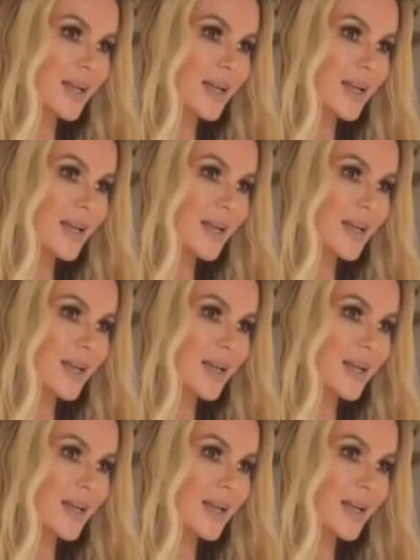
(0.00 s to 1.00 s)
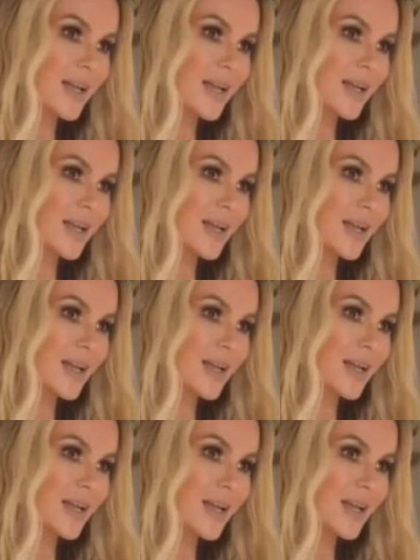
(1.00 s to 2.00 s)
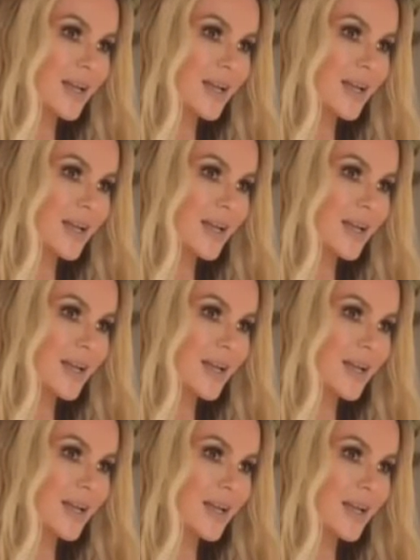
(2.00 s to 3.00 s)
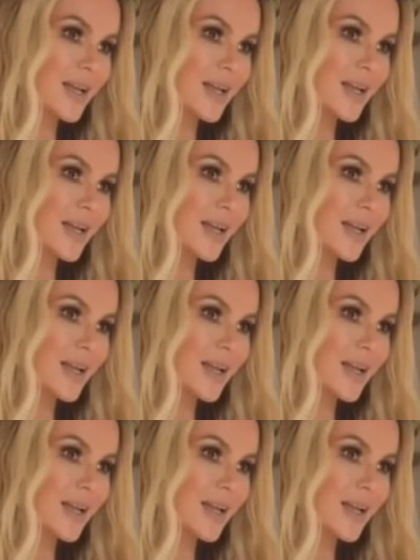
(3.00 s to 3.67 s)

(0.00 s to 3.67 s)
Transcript: Nobody speaks.